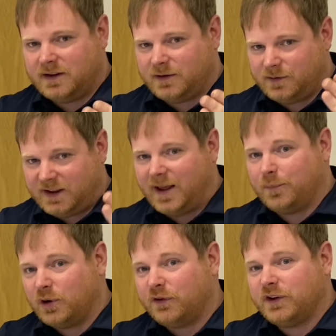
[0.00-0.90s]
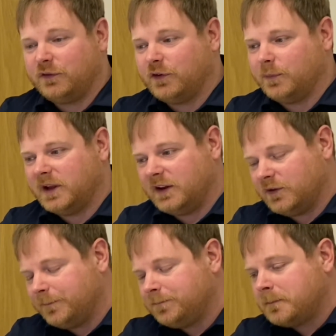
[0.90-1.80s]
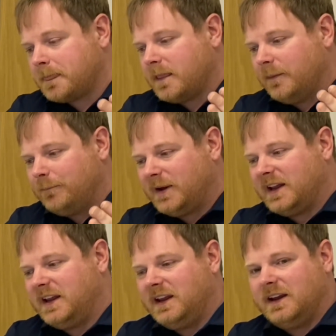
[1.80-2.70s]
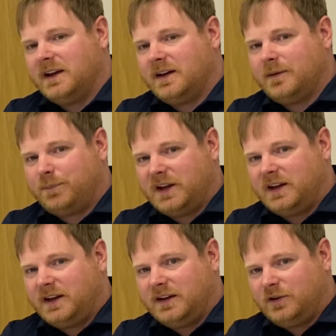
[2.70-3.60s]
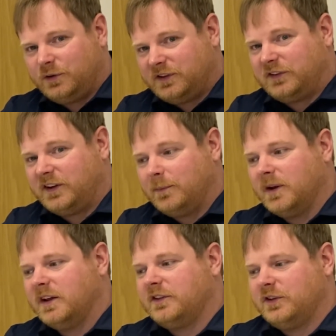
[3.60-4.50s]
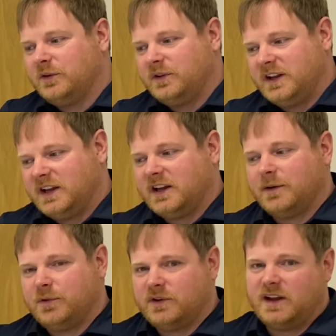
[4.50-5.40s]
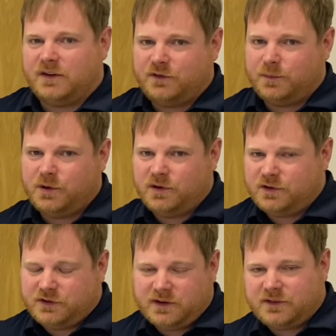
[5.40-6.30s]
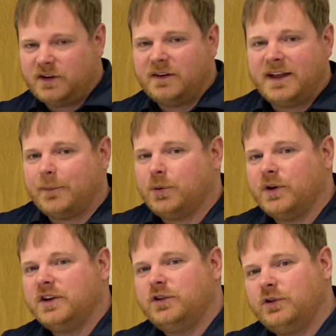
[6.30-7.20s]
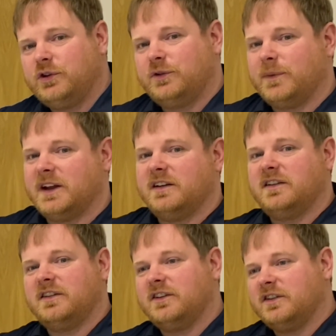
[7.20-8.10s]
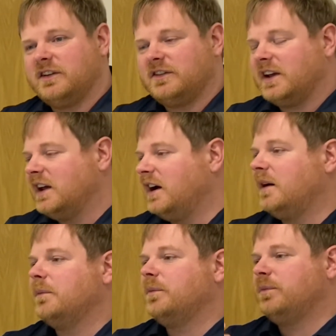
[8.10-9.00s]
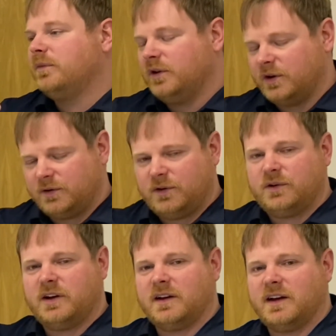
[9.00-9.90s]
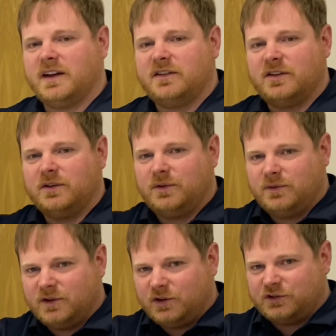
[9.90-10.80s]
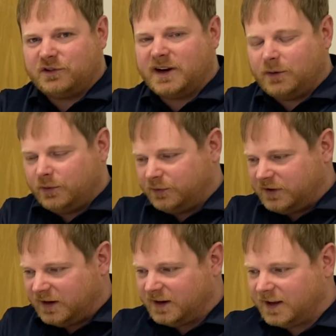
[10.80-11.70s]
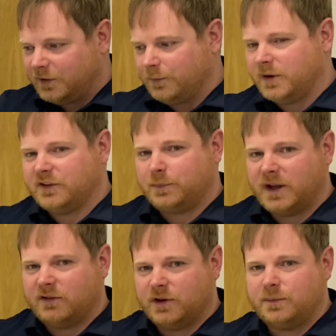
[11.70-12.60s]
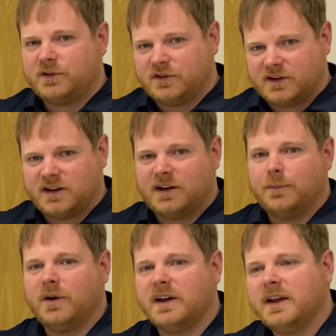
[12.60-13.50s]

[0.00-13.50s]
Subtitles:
net profit from it even, may be not dissimilar to the income you're getting from your lodger. So at that point you could make a decision and say, I'm no longer going to lodger out or tenant out my spare rooms because I'd like my